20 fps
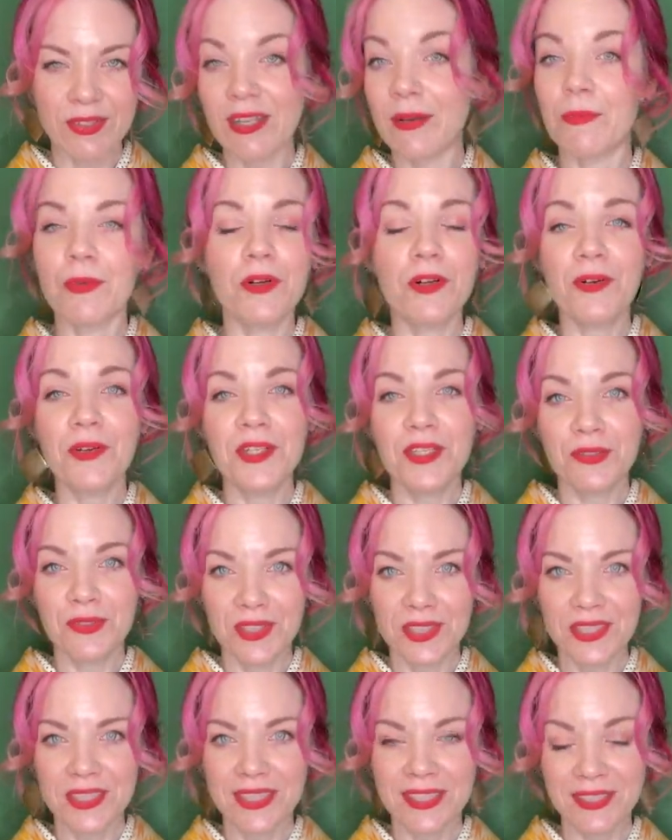I'm not going into
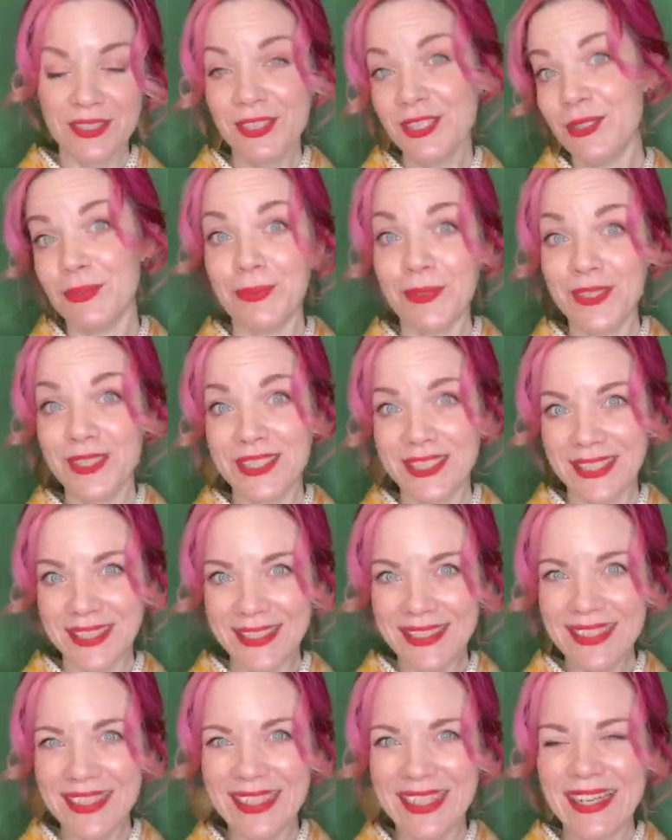detail, you will
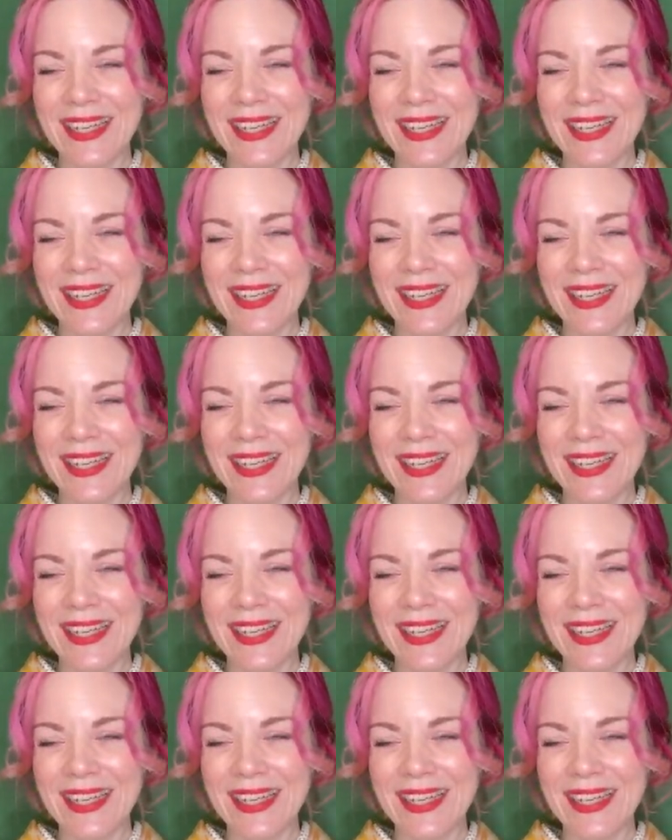see.